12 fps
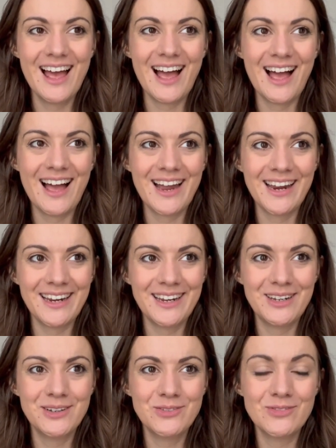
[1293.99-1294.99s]

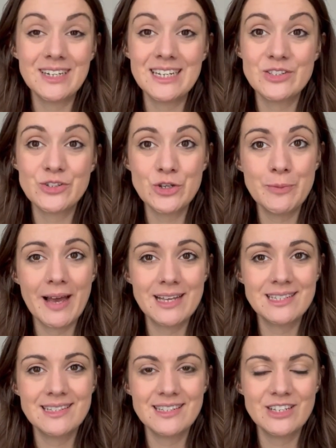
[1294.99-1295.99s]
I released 2
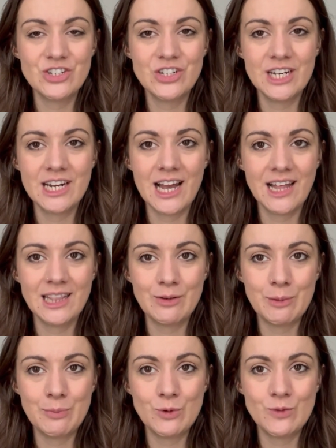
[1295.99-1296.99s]
patterns this year and they
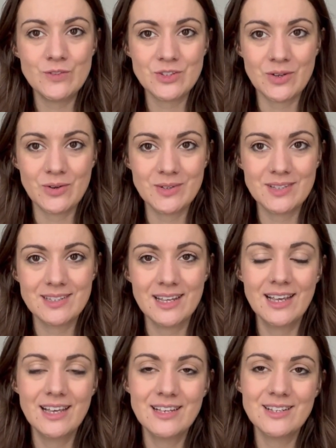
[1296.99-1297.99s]
were both socks.
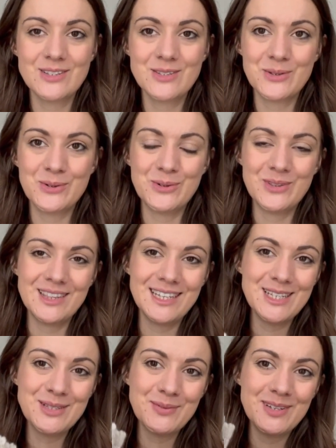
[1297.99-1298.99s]
So
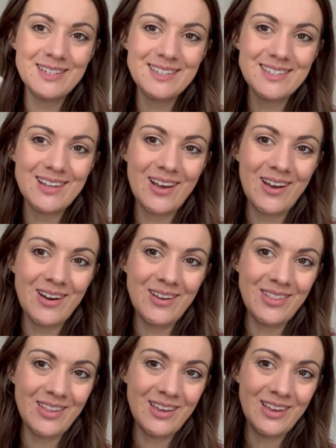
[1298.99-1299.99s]
these ones are
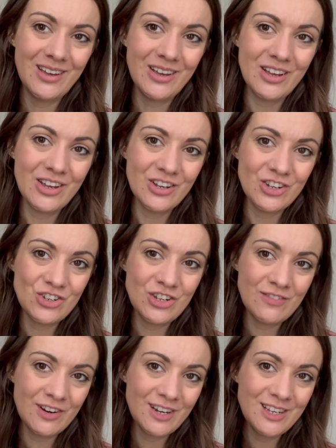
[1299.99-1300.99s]
the
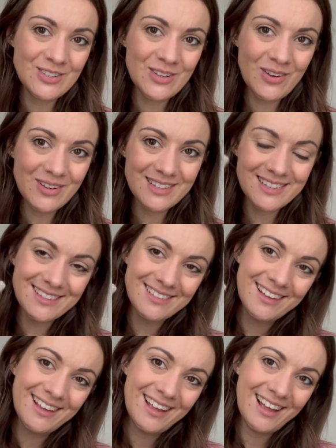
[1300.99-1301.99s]
Giverny socks,
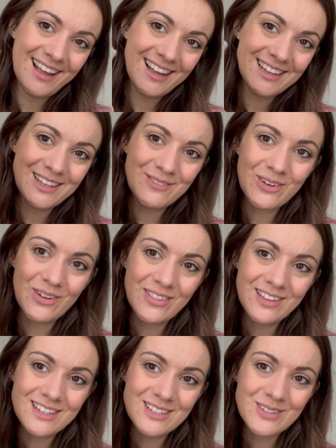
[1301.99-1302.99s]
and they've got
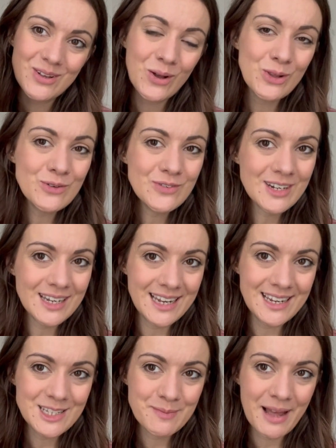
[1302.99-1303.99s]
this all over
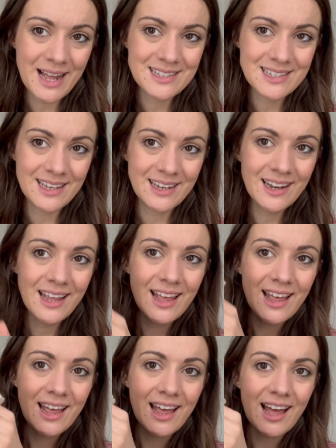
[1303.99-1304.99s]
lace pattern,
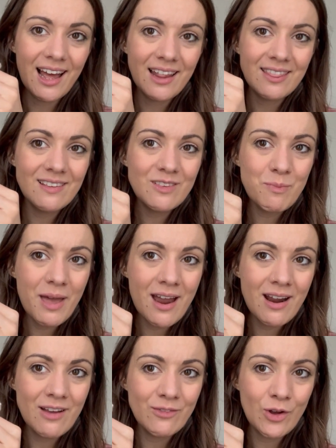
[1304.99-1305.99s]
and this pair
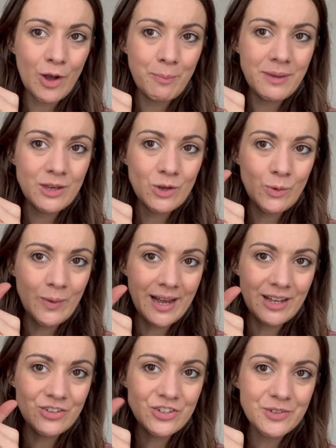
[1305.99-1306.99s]
have got a picot
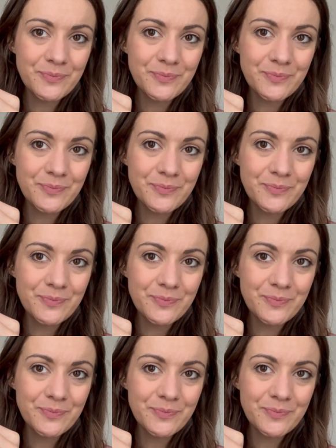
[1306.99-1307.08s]
wedge.